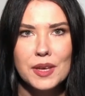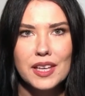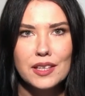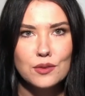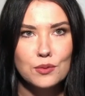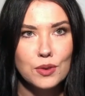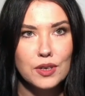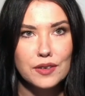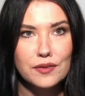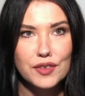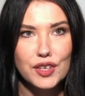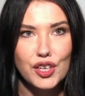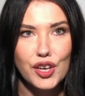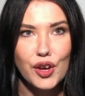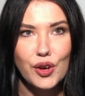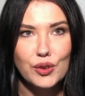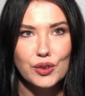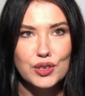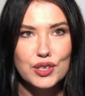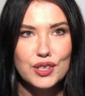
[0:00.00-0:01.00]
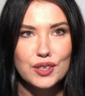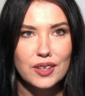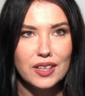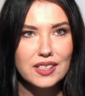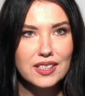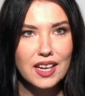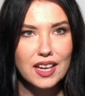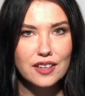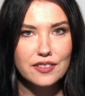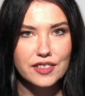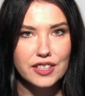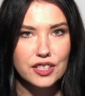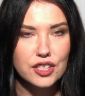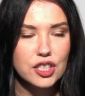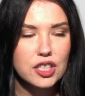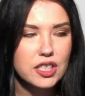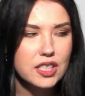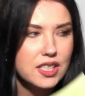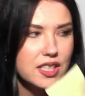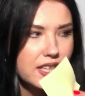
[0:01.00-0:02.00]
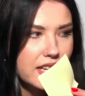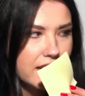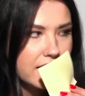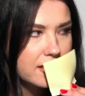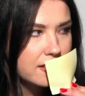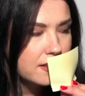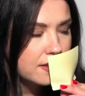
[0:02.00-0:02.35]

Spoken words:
as one of the notes, so that's kind of interesting.